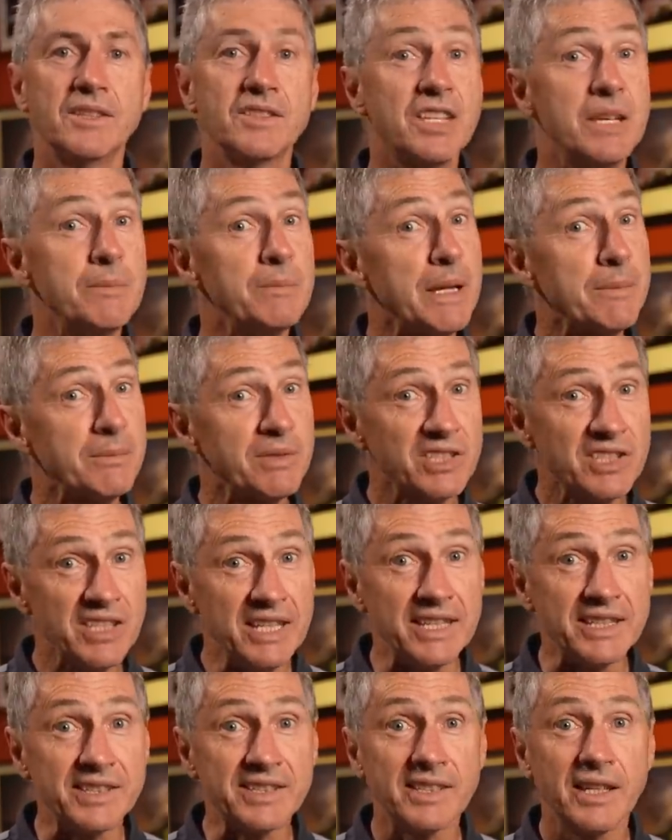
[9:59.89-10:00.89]
Tip number
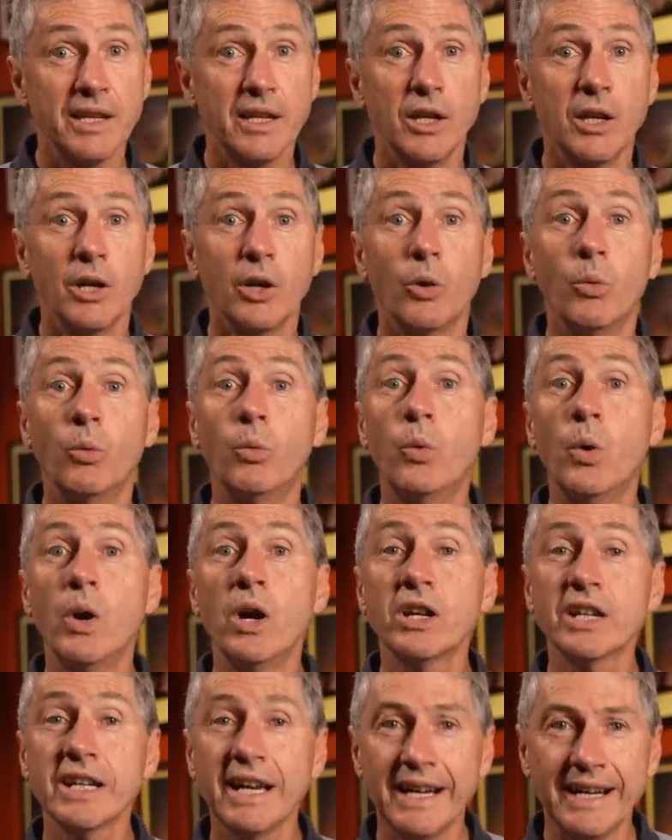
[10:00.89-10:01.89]
six,
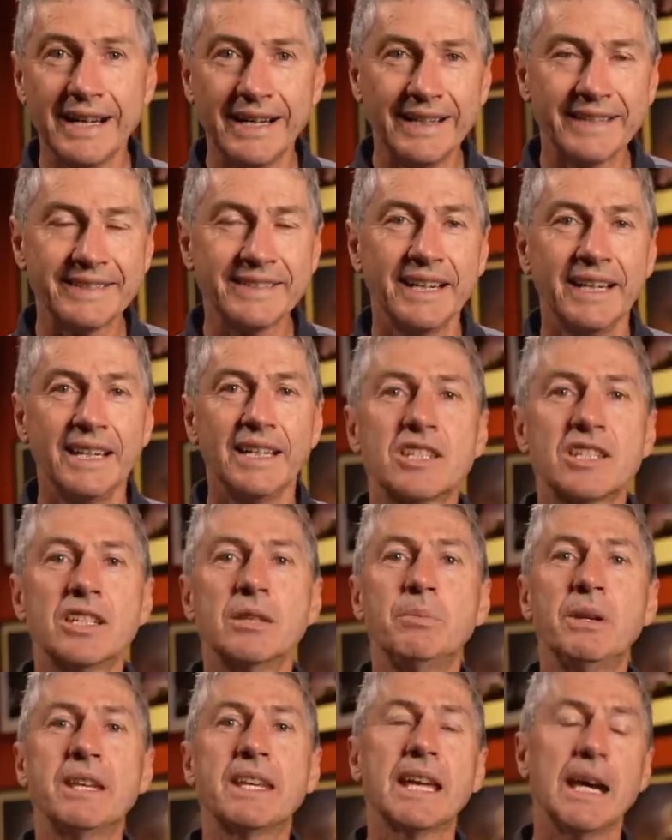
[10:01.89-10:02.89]
work hard
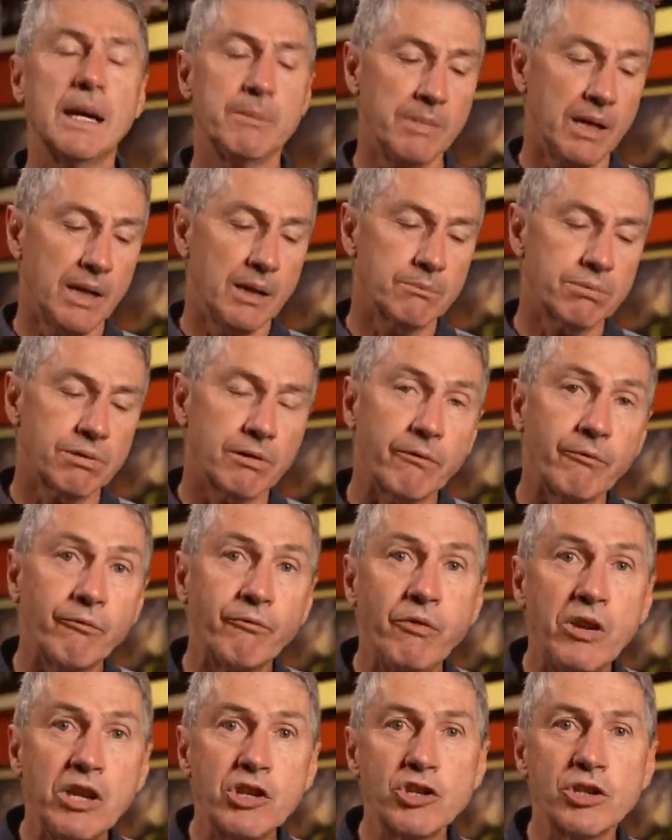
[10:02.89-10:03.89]
to become
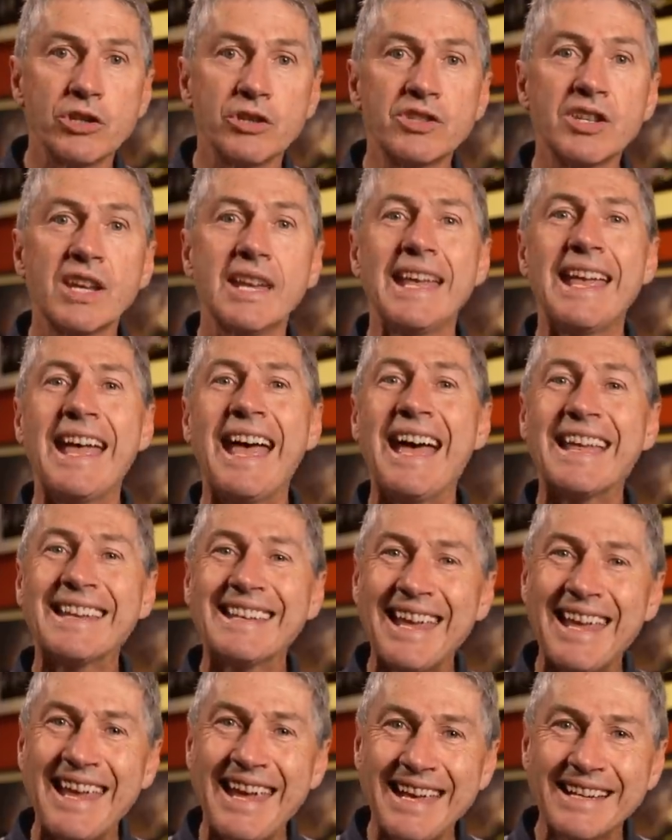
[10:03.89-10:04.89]
proficient
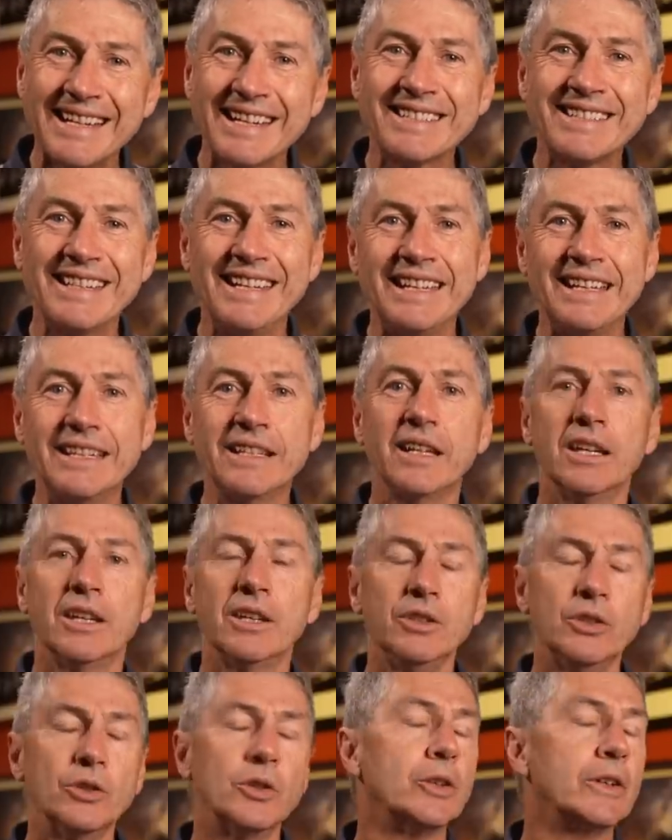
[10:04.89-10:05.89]
at editing
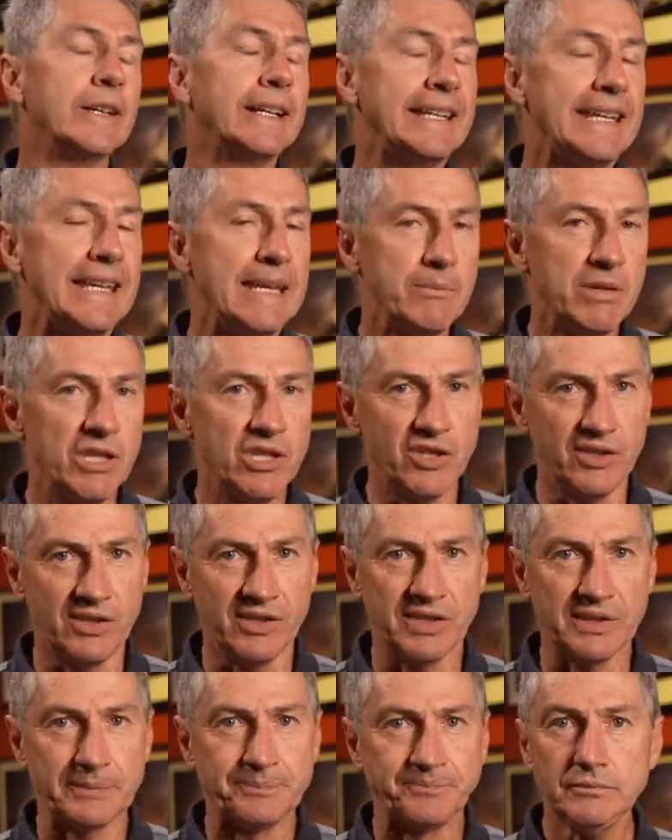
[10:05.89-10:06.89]
your
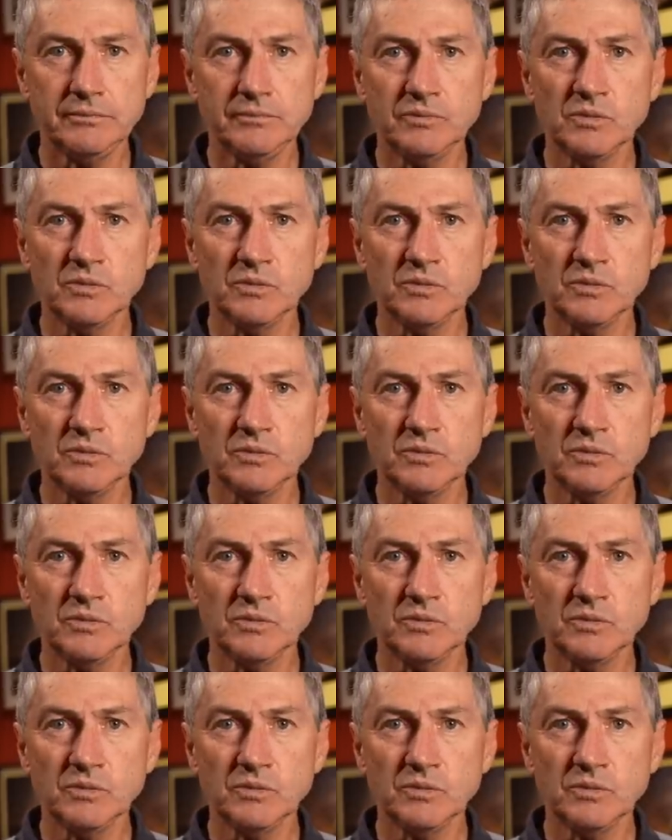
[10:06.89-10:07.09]
images.